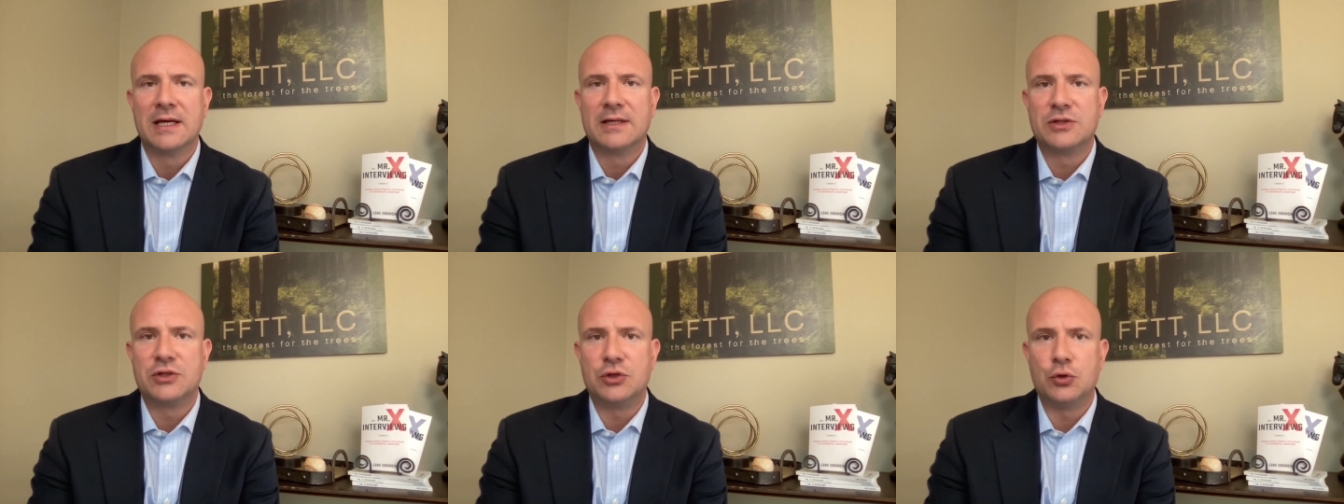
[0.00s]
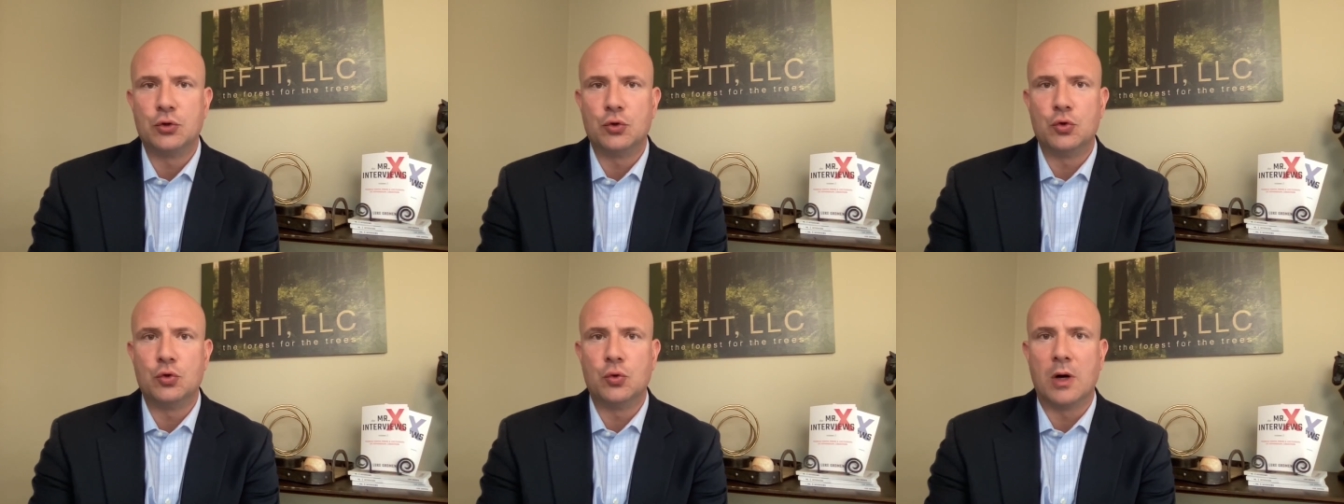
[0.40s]

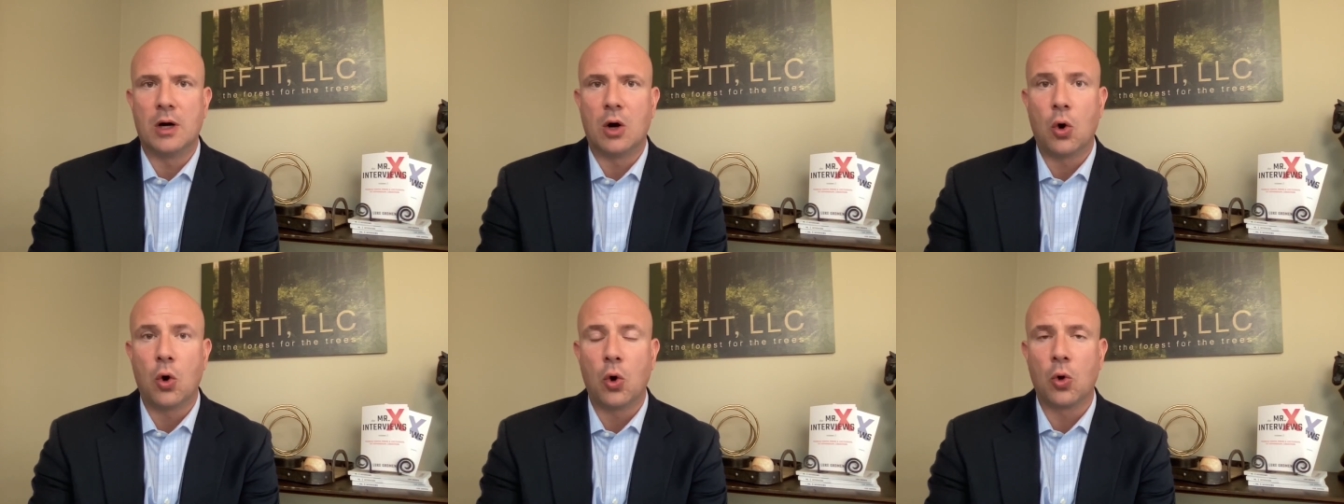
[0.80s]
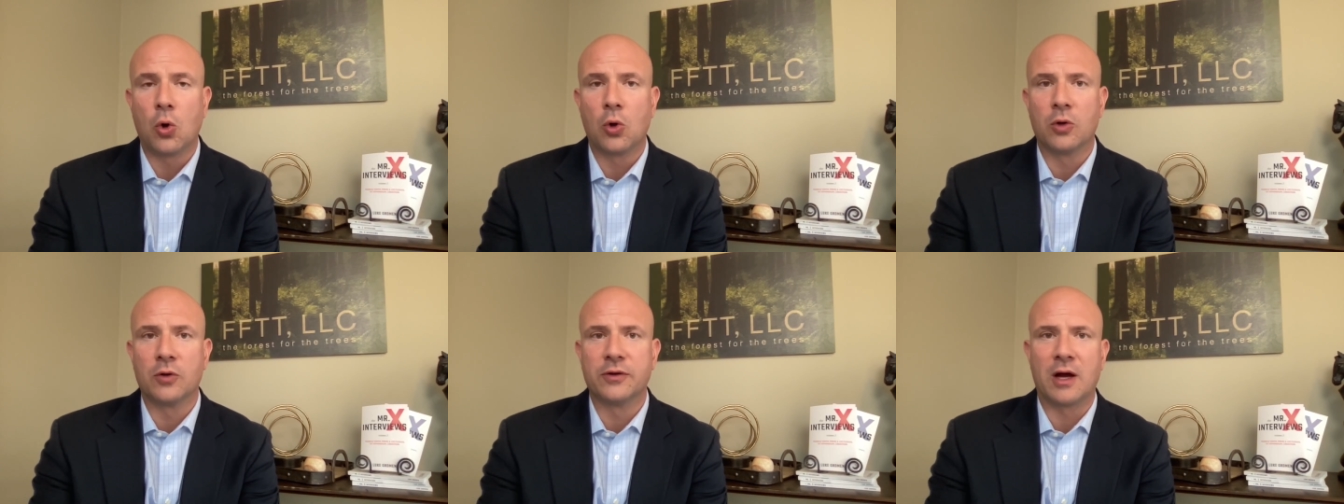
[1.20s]
to
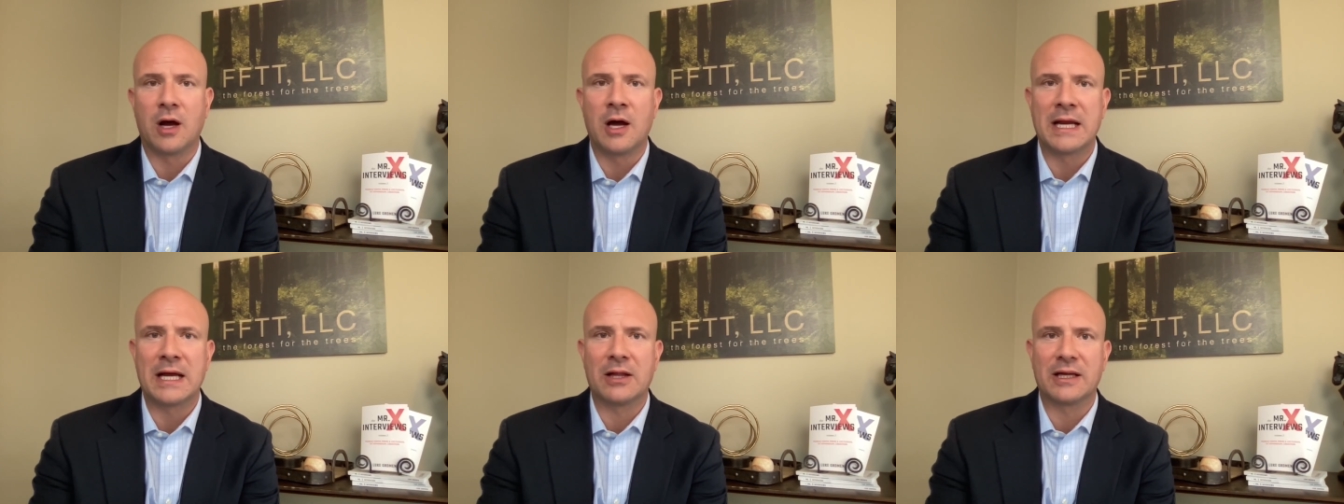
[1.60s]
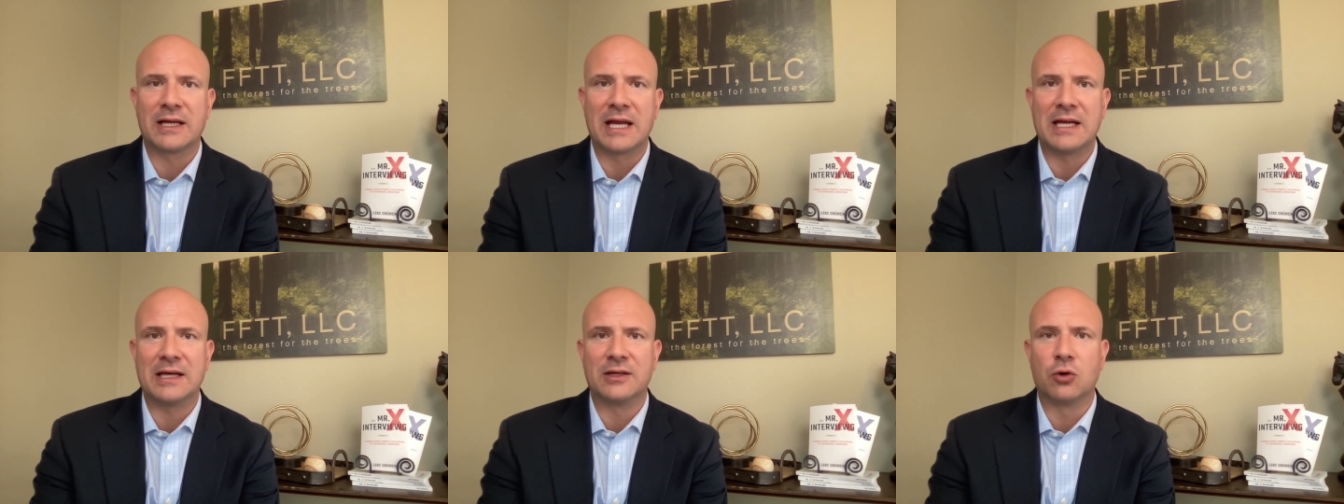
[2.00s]
hold
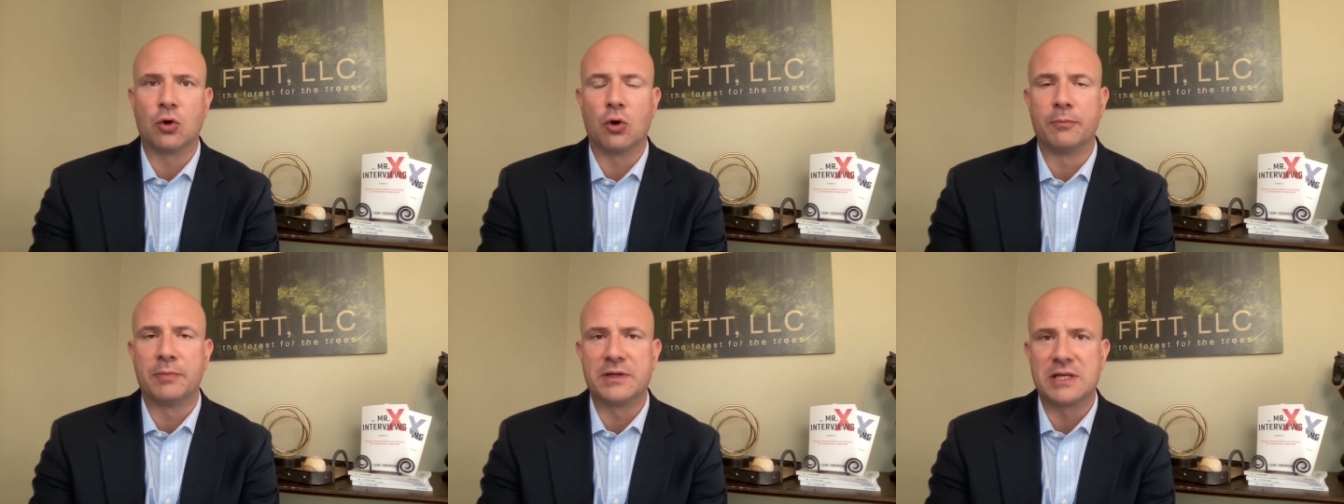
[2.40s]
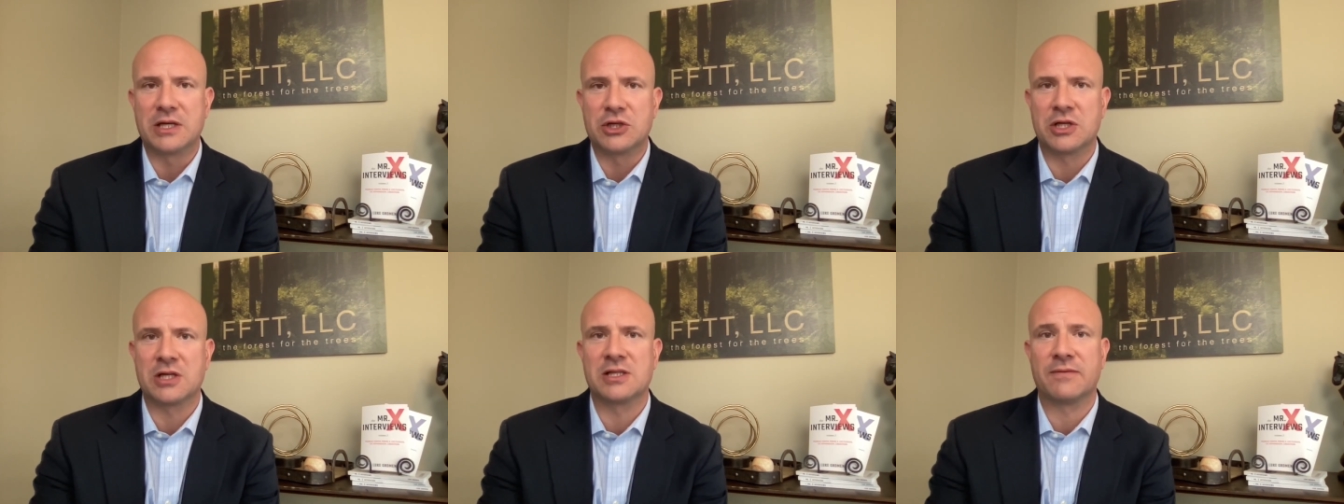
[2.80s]
unallocated gold
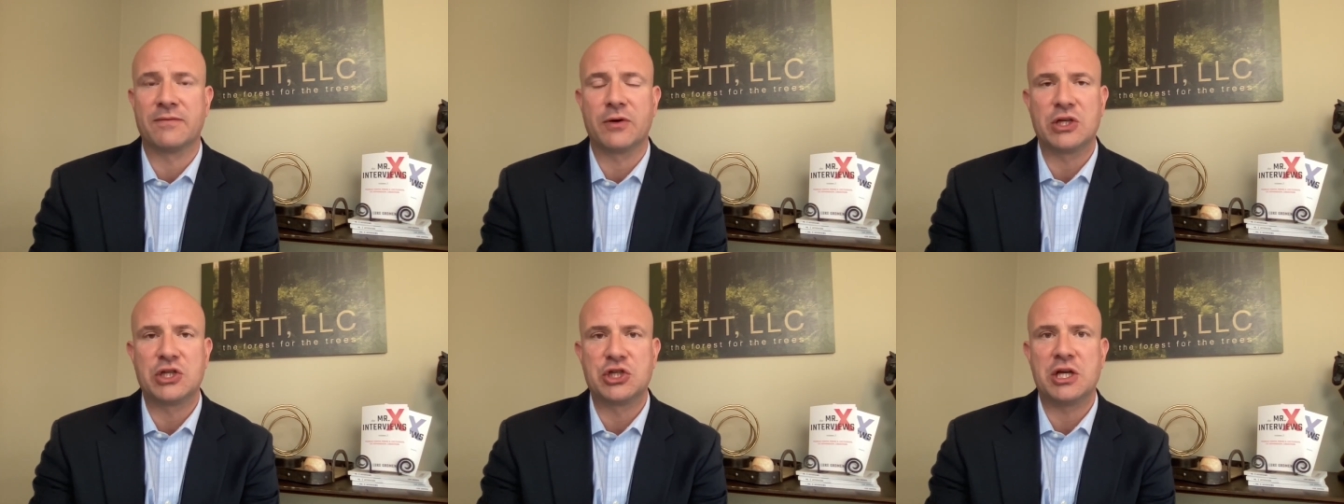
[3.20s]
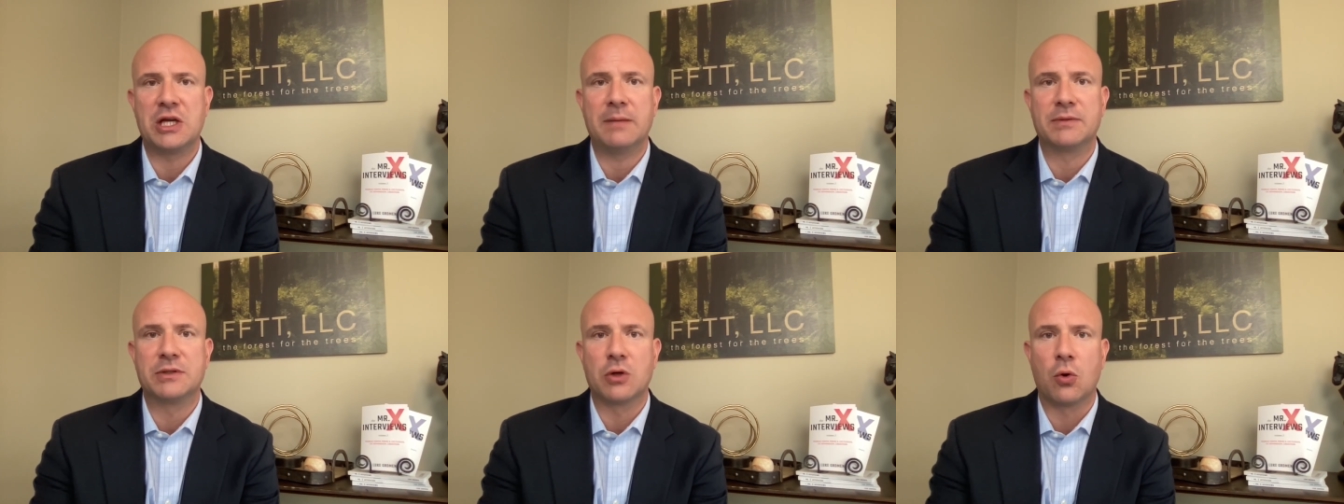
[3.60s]
positions and very
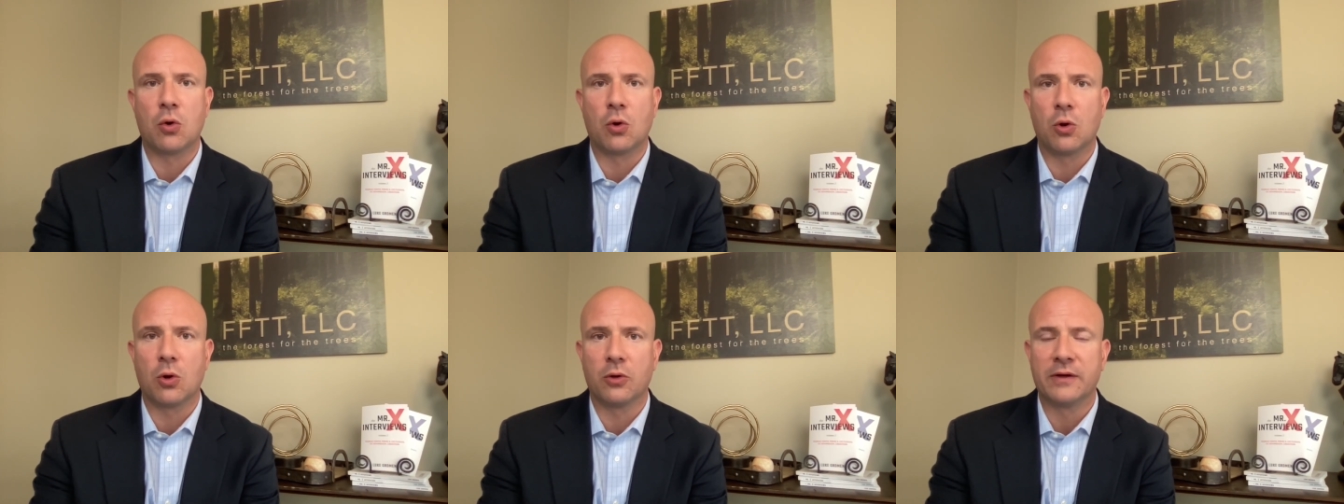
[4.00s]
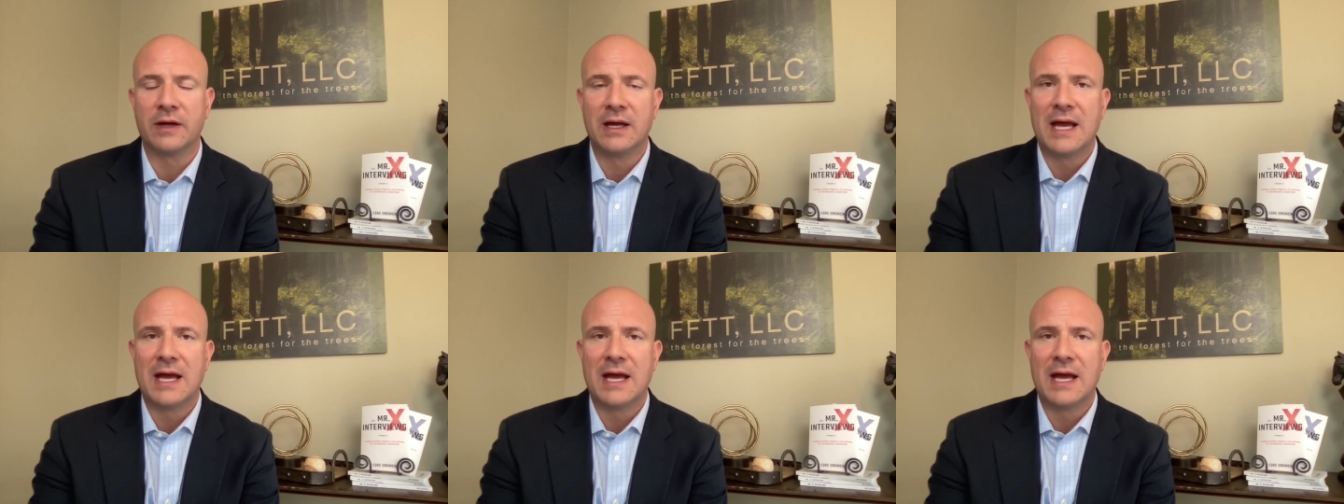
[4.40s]
cheap to hold